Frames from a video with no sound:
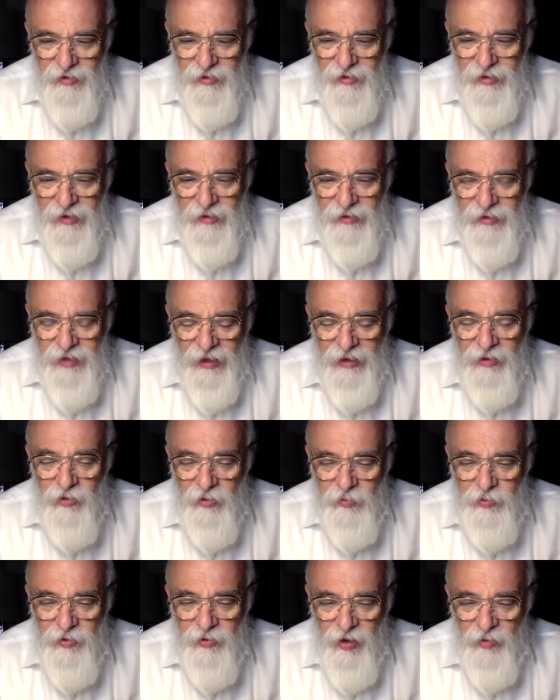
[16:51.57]
that
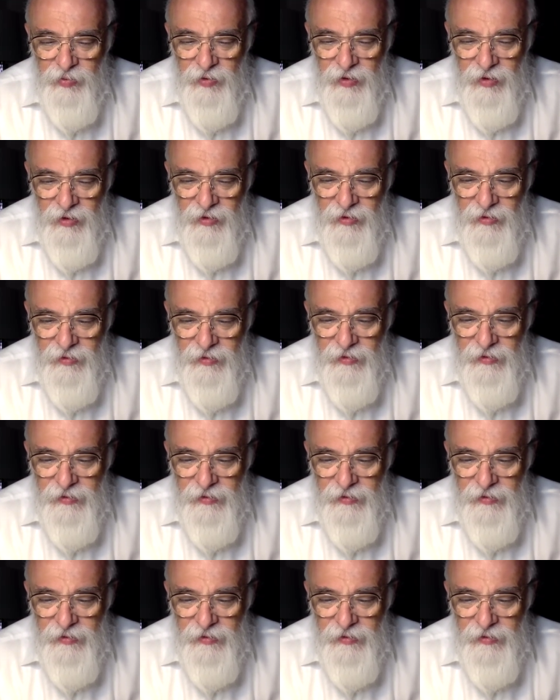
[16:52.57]
tiny property,